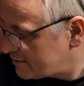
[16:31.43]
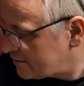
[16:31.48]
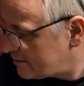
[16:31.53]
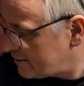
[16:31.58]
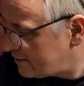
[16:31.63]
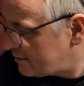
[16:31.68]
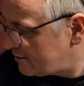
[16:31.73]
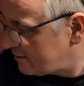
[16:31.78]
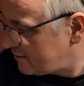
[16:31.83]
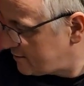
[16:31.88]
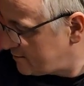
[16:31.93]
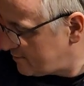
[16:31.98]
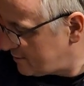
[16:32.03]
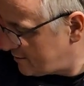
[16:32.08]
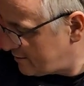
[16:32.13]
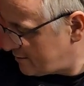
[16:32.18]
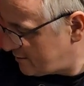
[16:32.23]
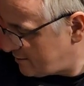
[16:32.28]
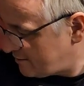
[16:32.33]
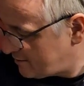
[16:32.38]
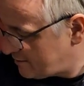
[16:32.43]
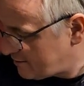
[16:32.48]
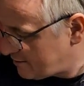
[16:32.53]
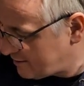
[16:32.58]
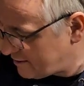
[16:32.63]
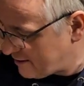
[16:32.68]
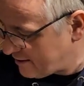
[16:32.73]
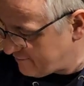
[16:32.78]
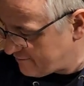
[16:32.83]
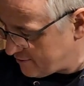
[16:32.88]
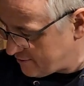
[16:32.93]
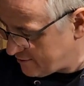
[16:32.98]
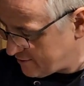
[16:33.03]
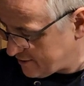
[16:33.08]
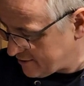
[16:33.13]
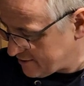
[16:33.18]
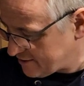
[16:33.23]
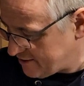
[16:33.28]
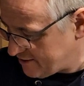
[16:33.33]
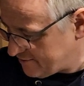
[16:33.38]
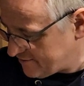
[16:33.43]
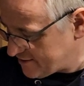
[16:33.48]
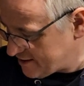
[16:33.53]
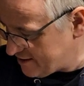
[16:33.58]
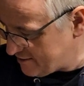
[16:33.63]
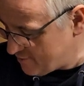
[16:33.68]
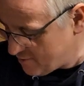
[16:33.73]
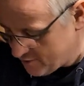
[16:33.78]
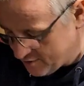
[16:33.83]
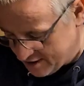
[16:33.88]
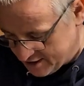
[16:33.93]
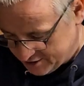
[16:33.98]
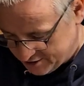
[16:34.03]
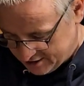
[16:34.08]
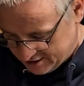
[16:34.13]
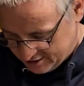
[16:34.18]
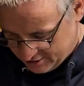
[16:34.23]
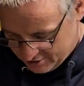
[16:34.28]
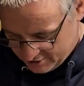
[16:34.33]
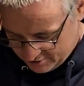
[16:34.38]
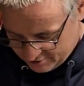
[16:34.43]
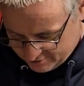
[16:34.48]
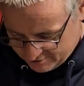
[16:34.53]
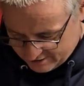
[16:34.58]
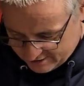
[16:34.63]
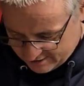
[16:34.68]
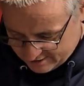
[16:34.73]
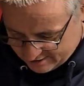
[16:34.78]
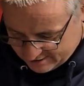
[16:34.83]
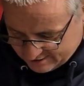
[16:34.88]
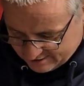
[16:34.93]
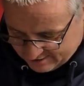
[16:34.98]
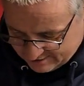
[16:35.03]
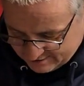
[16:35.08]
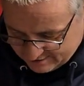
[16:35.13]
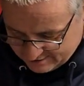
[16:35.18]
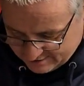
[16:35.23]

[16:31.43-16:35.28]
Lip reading: So, I'll have a look, see if there's any more Ishikura.